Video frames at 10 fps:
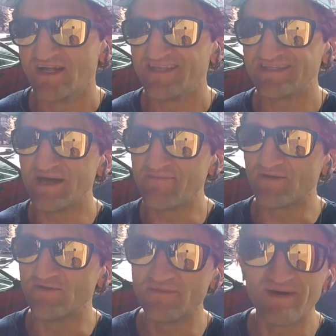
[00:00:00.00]
This might be
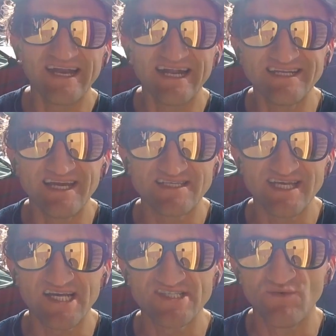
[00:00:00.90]
a really bad idea because
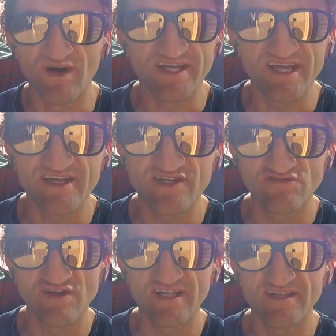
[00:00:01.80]
I actually wanted to get a good
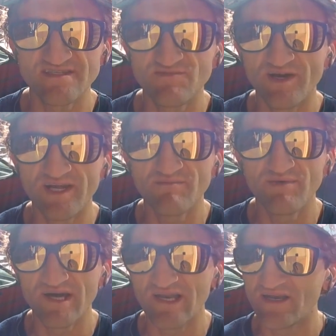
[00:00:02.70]
run in this morning,
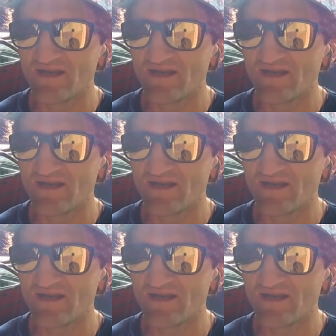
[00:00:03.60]
but...